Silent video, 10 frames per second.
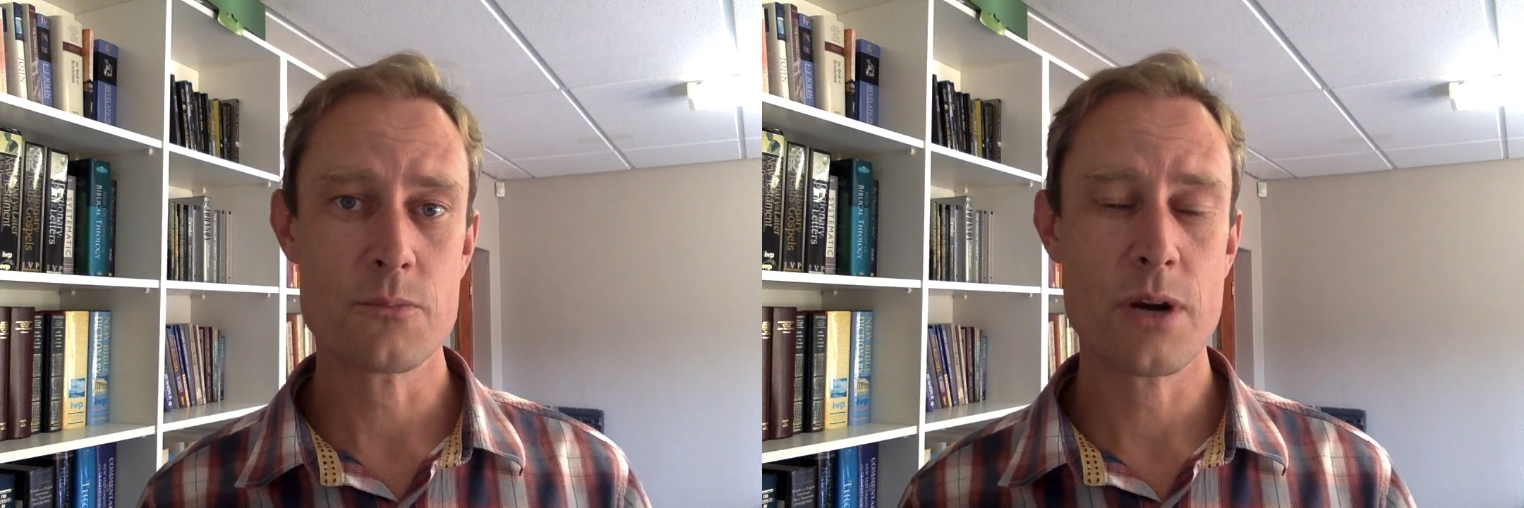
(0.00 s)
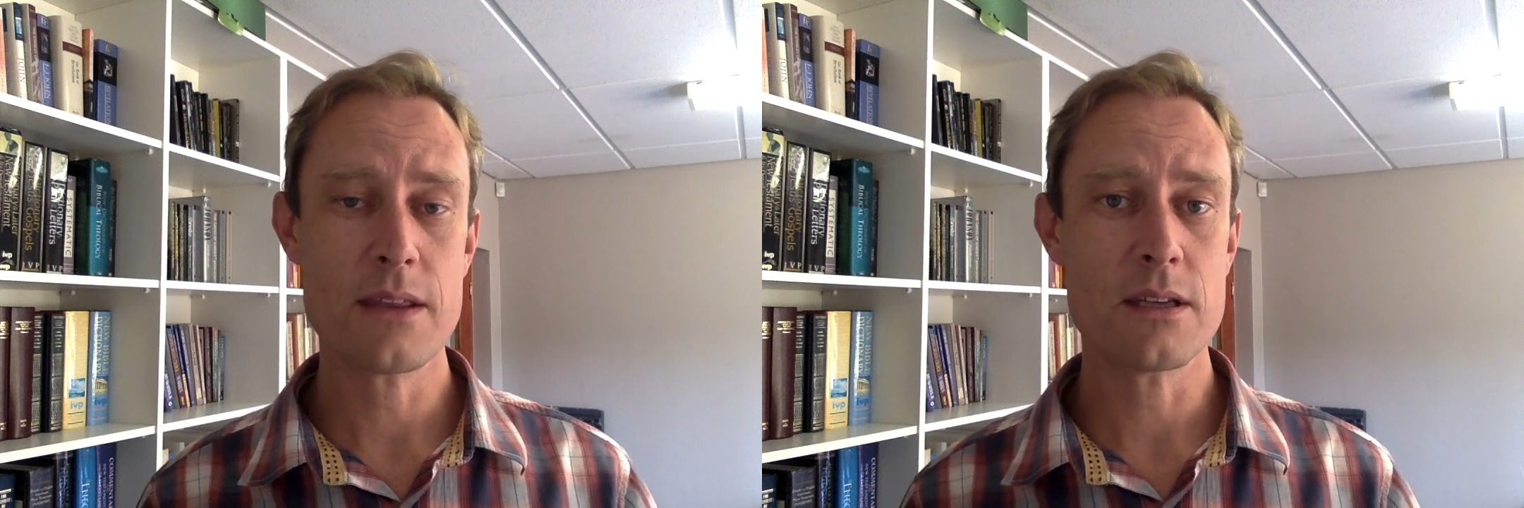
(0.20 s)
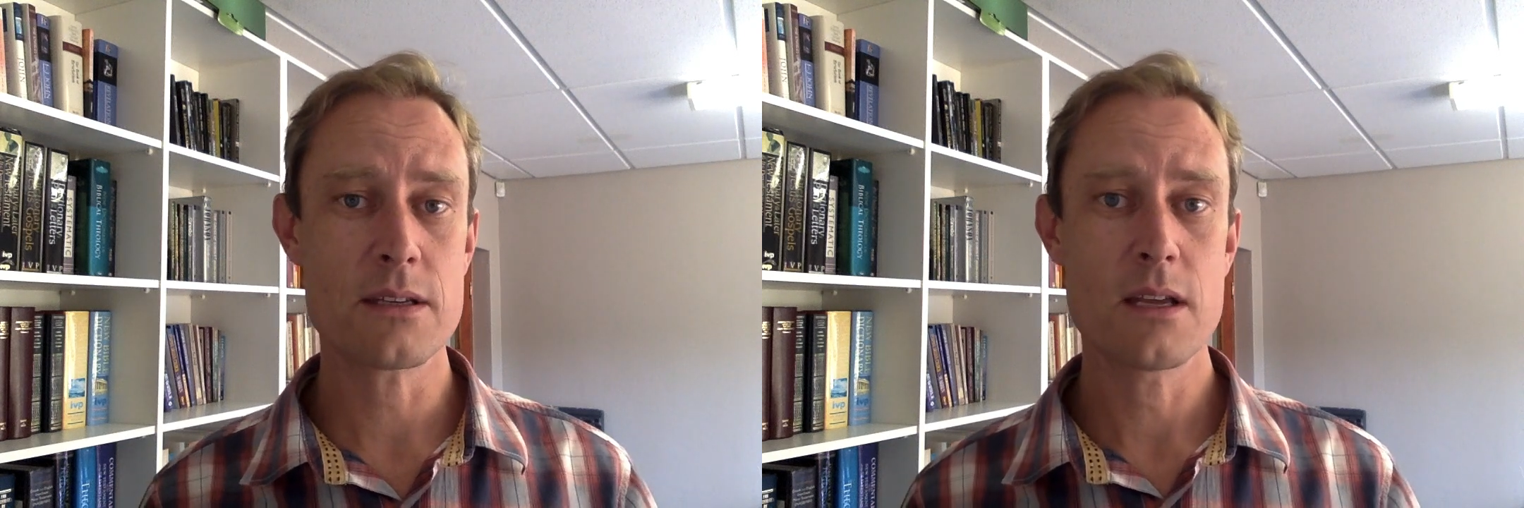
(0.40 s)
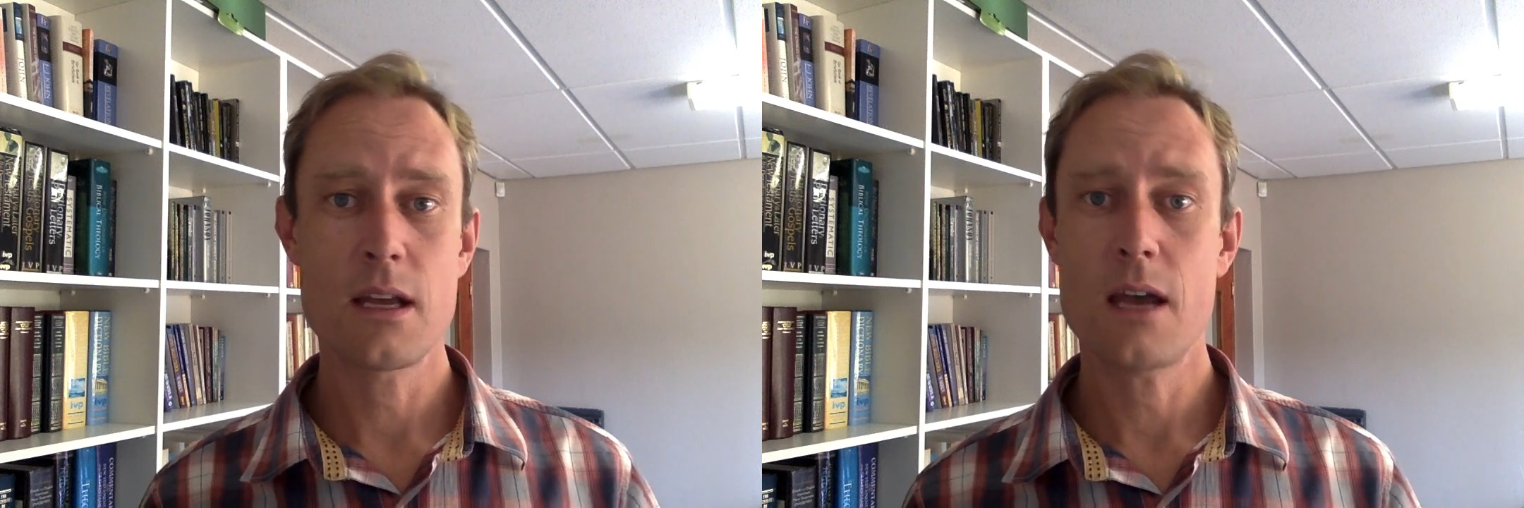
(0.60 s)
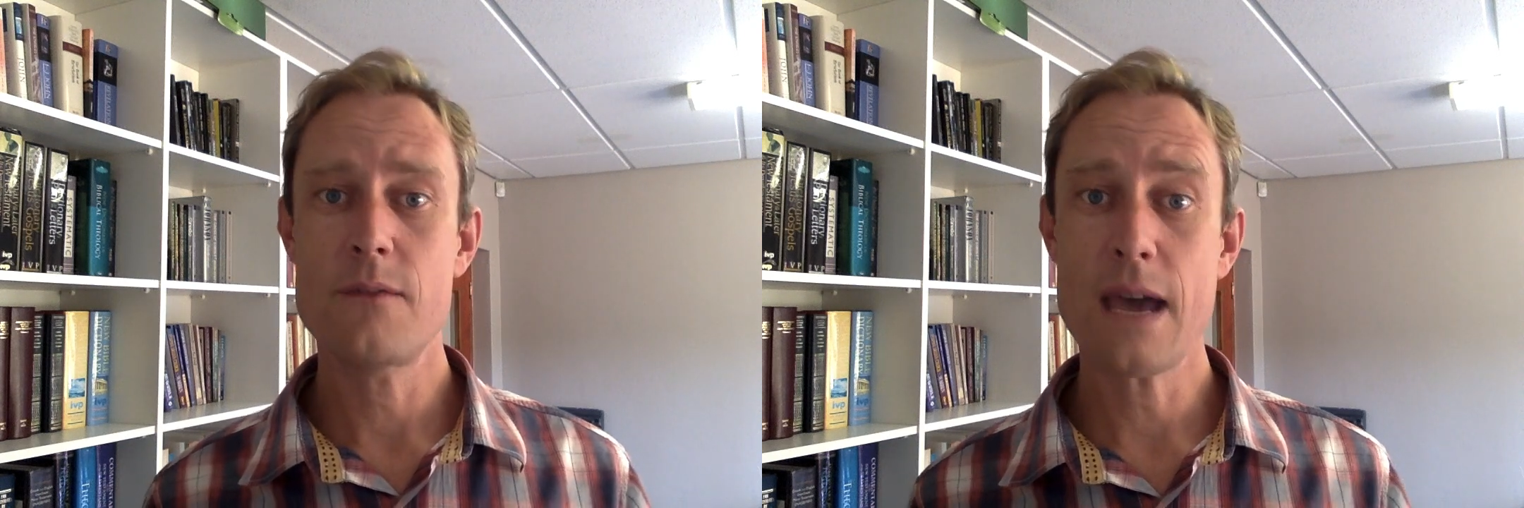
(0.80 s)
Pray that
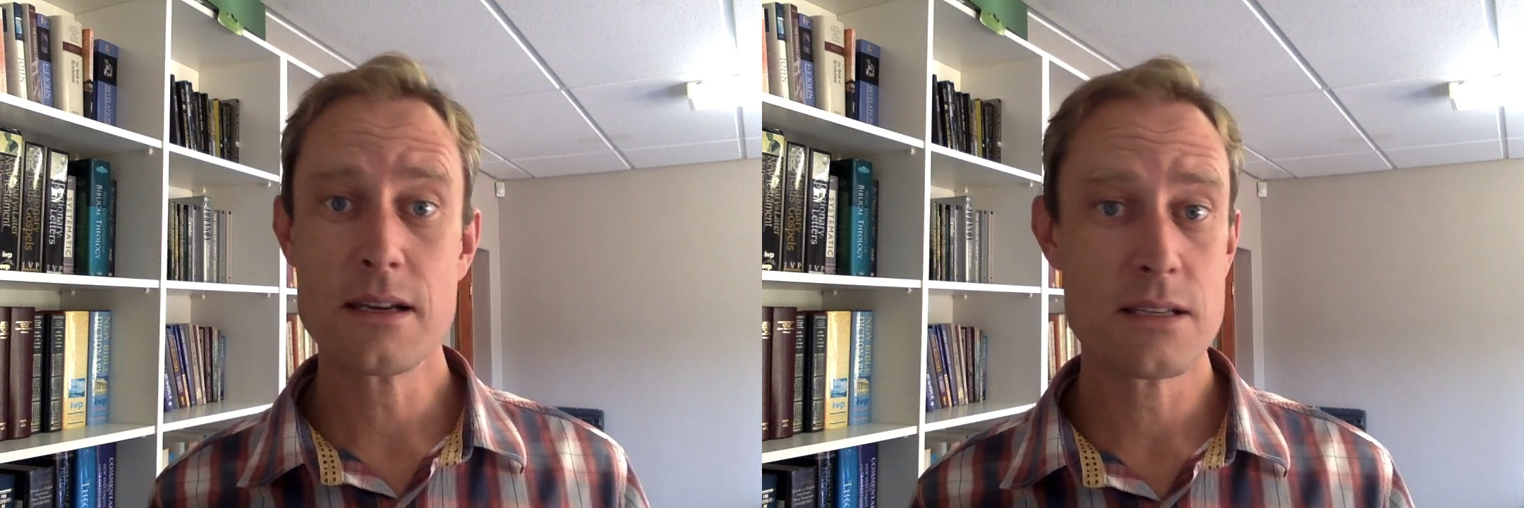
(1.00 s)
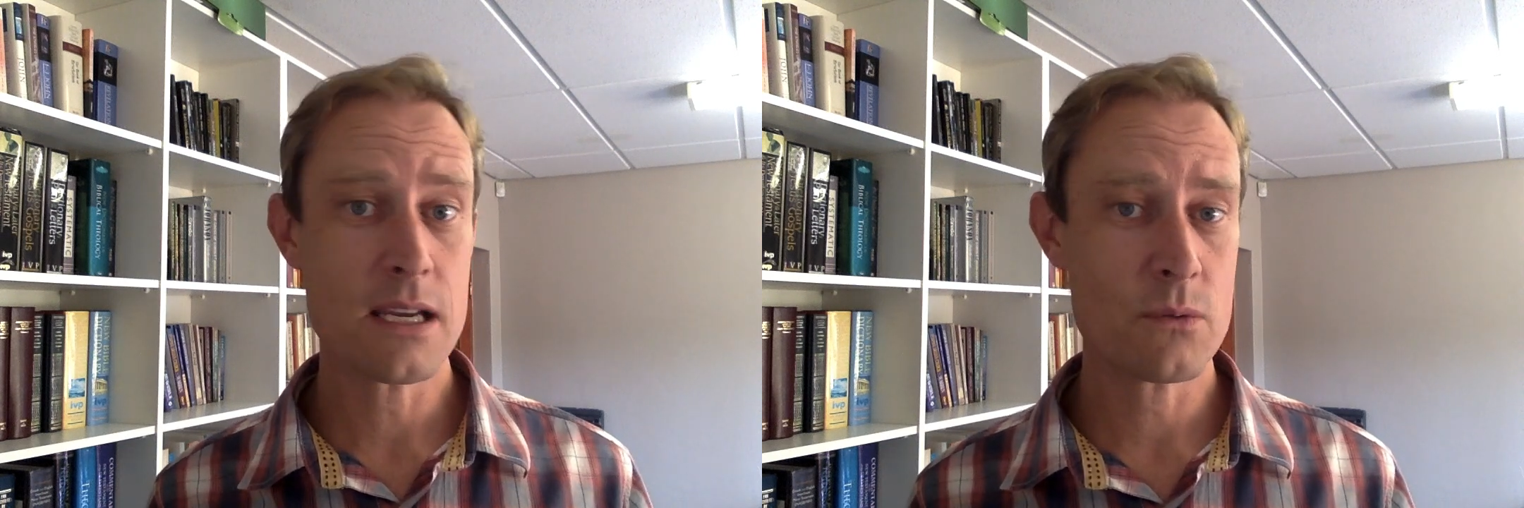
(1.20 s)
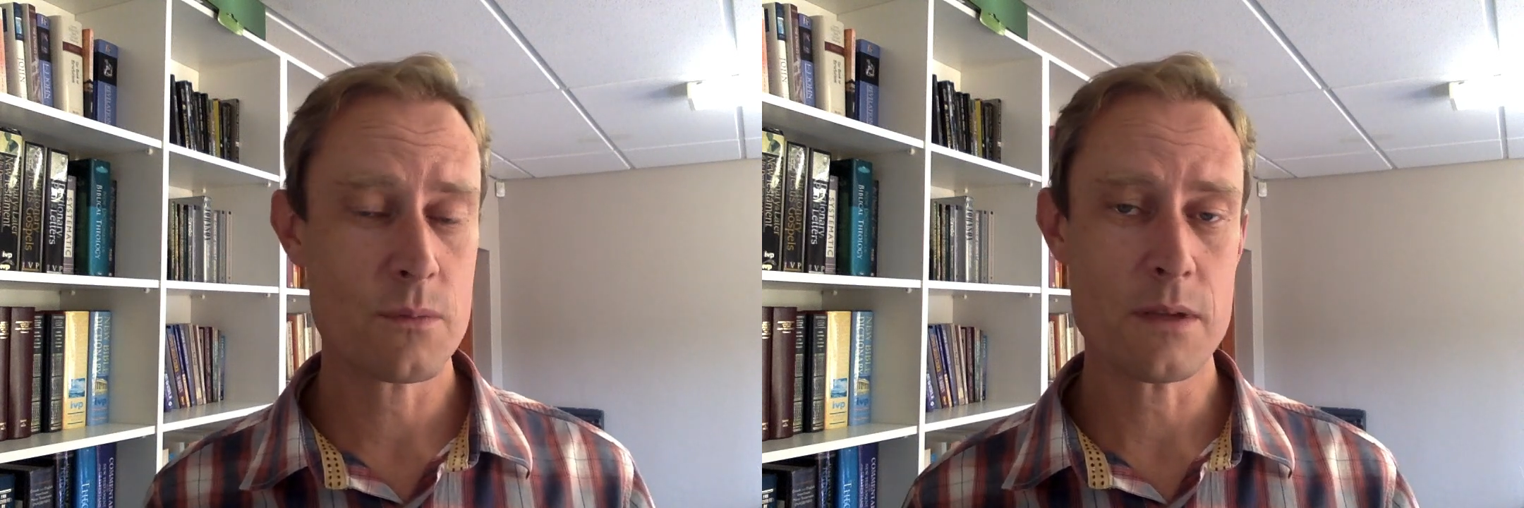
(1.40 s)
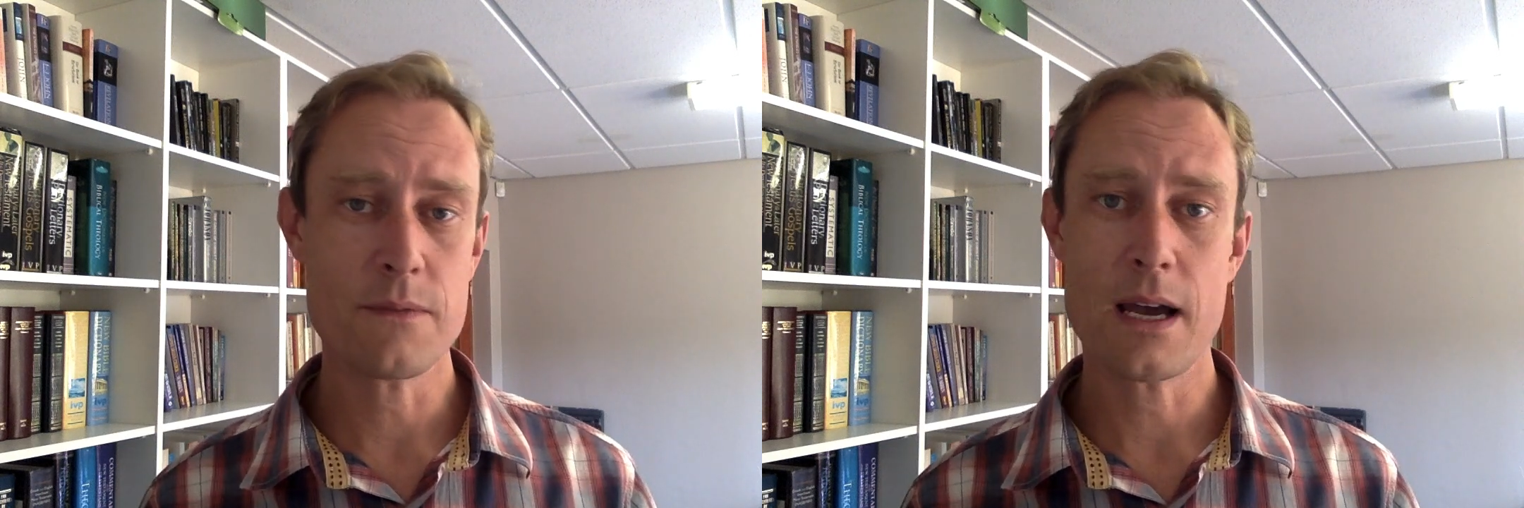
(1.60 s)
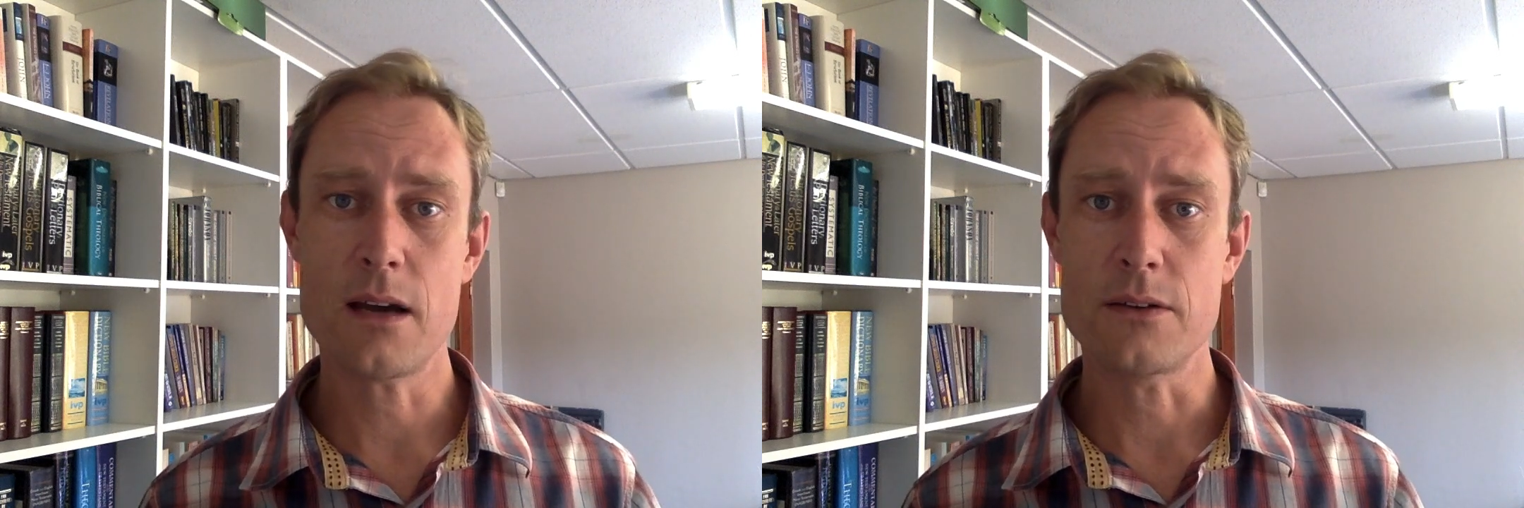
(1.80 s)
a vaccine would be
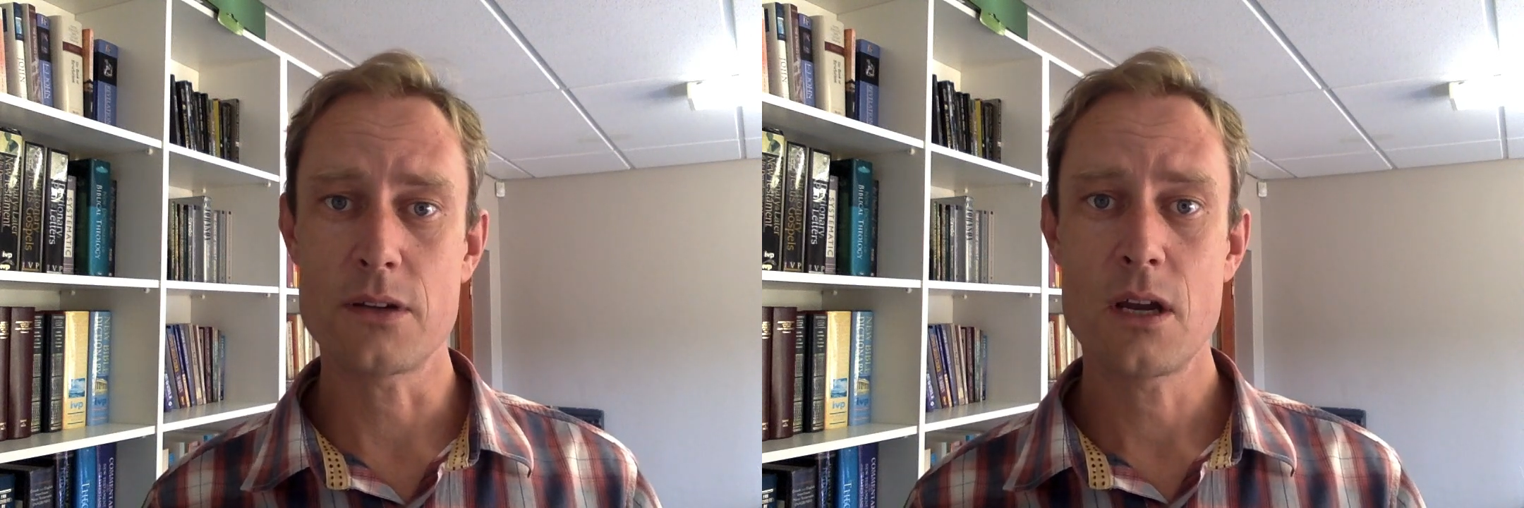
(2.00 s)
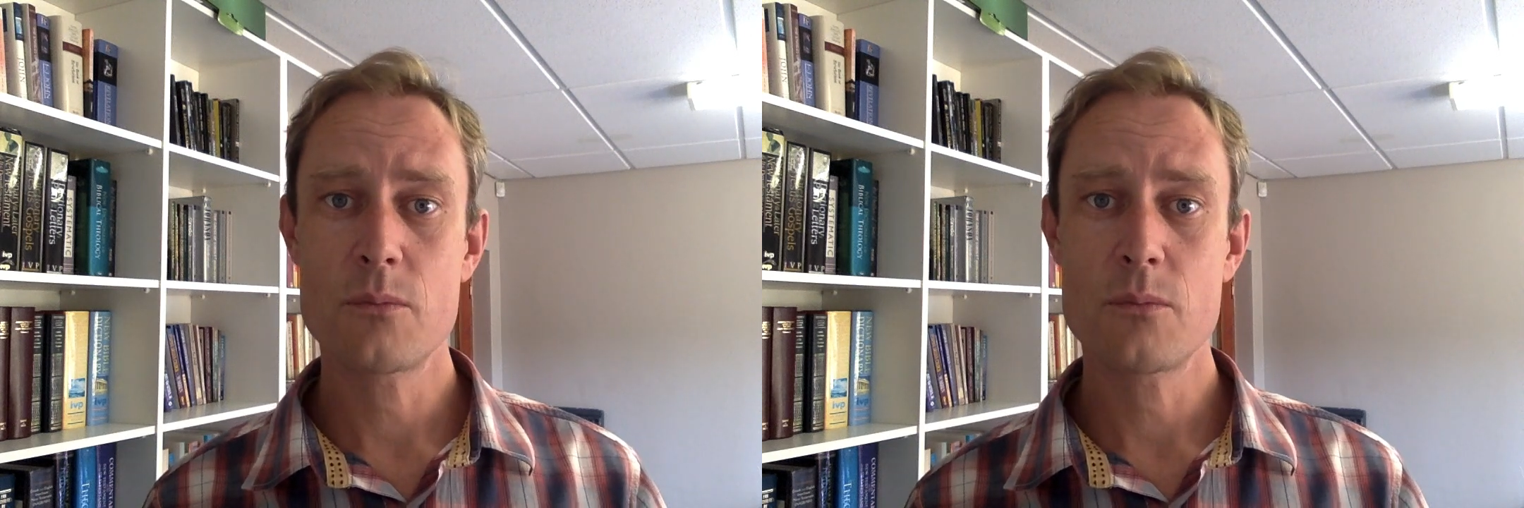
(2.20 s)
found.